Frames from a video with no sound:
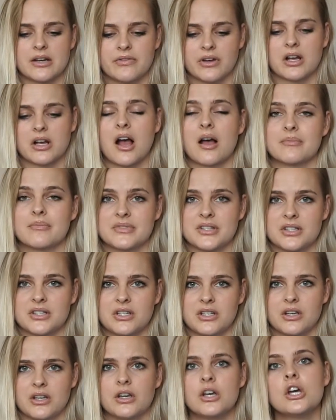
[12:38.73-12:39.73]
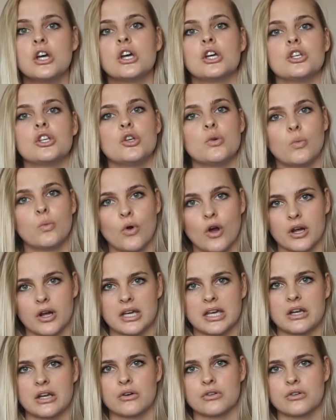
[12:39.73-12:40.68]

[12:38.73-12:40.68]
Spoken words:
of it comes to you working